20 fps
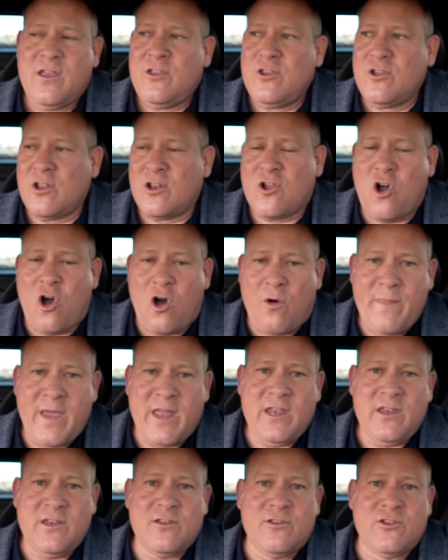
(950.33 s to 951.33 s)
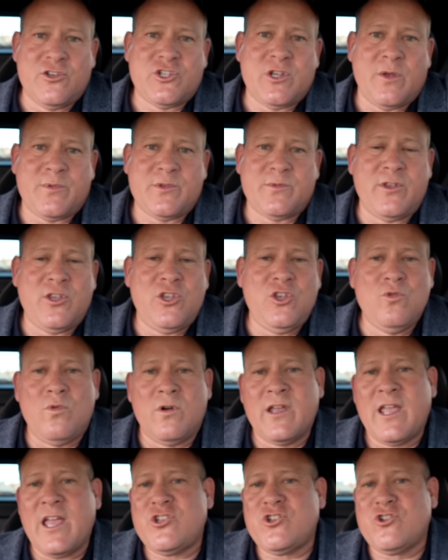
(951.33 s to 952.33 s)
You gotta call many dealerships, but you
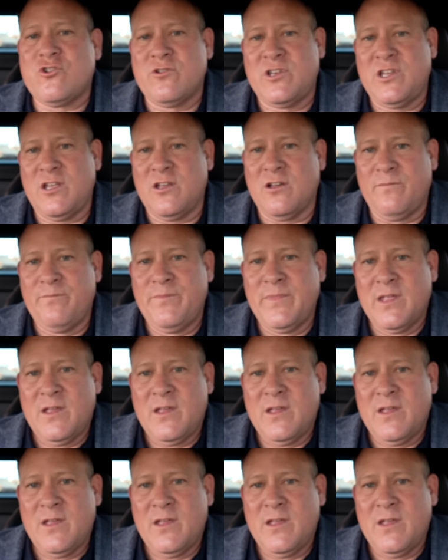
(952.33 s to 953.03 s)
will get your deal.